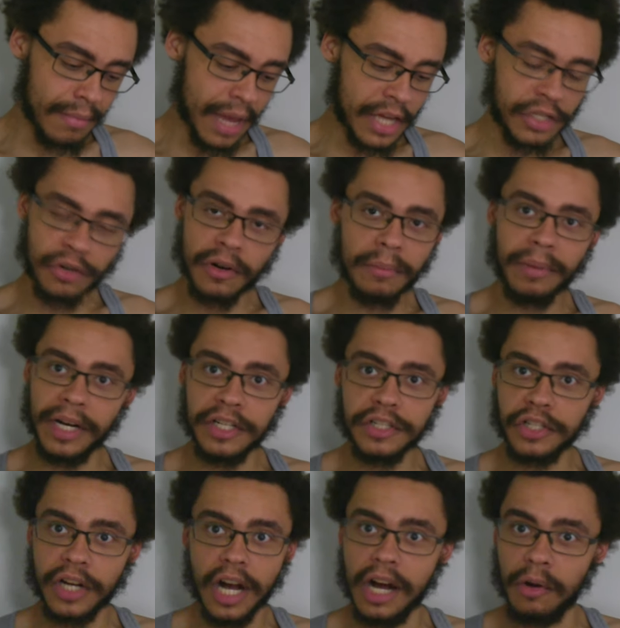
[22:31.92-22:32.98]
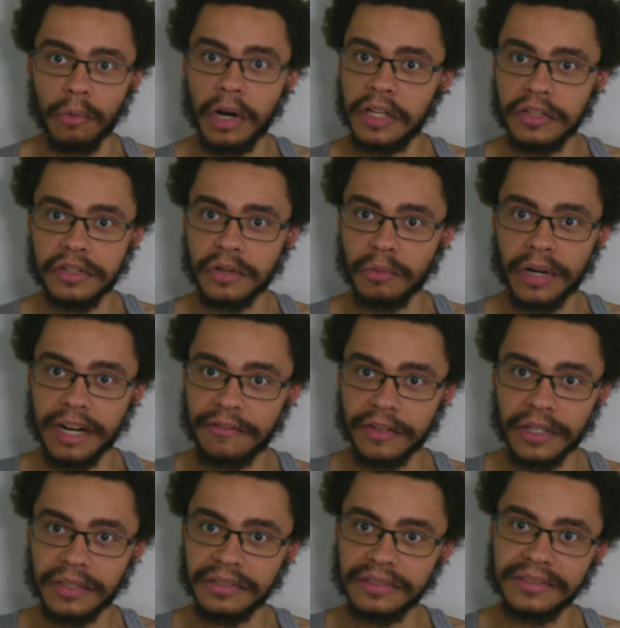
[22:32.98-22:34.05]
Measure a bunch, cut once or
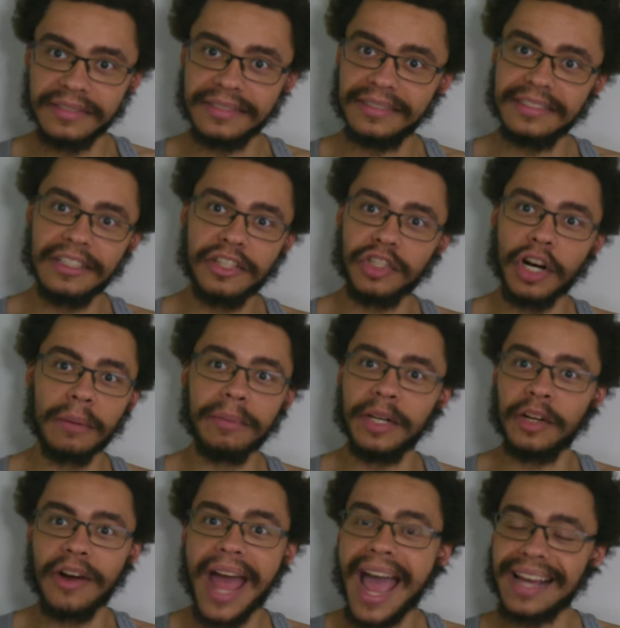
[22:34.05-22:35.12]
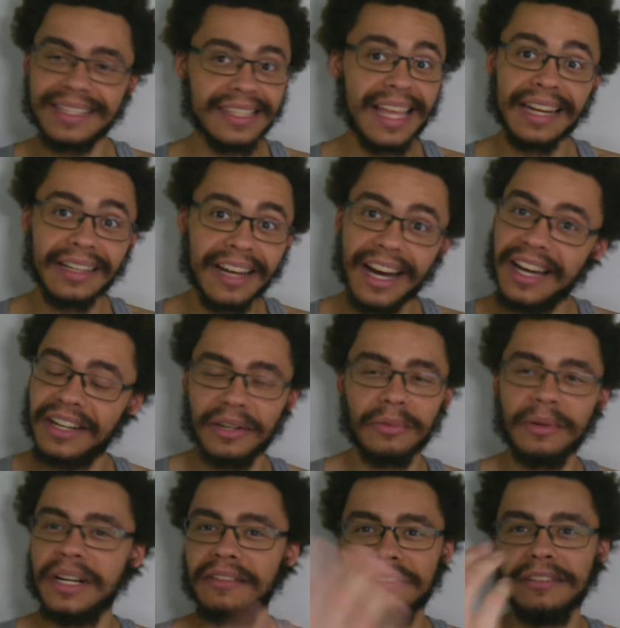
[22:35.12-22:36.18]
whatever. Sharpen your axe, then cut
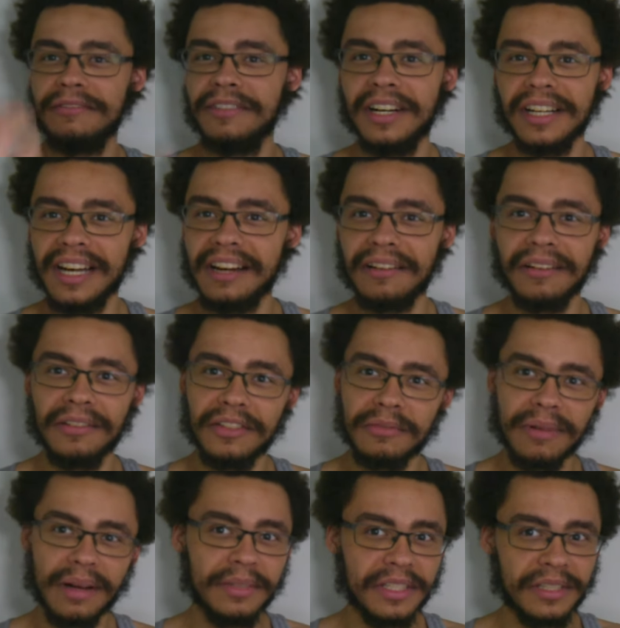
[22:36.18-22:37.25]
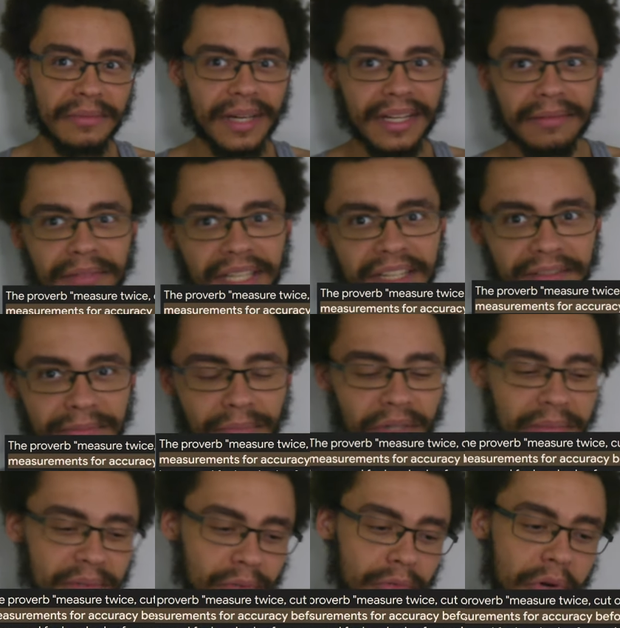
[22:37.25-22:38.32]
or whatever the fuck. I don't know. There's probably some, I could
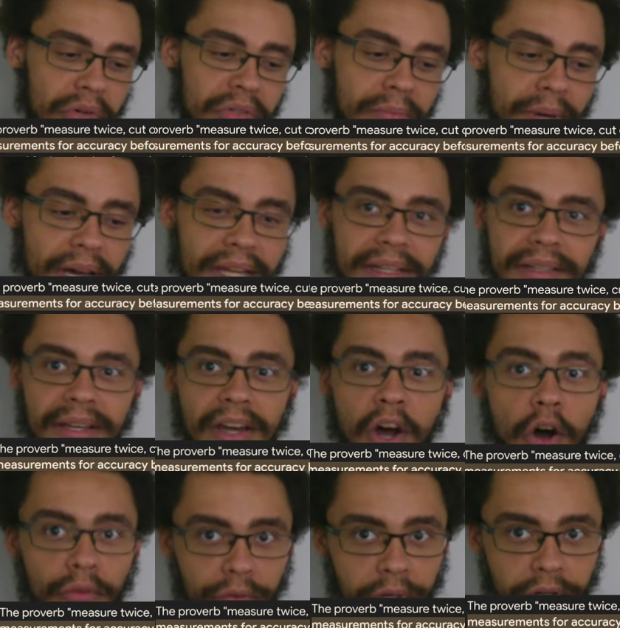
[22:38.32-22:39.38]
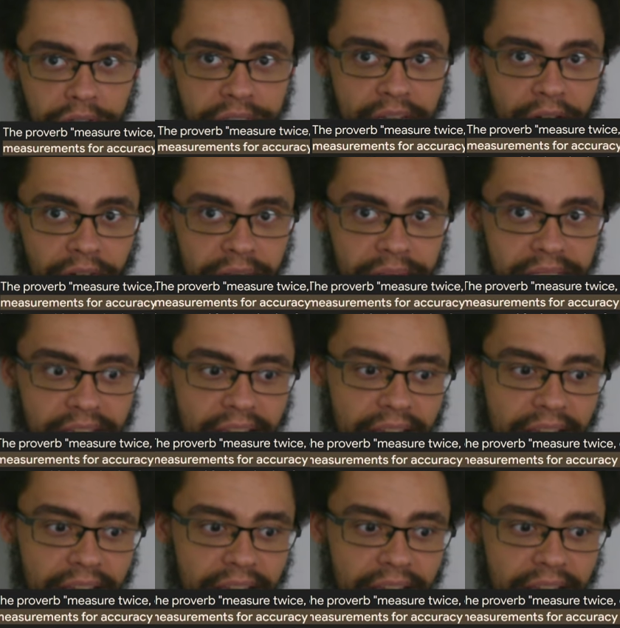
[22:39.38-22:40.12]
put up some quotes, but hopefully you understand what I'm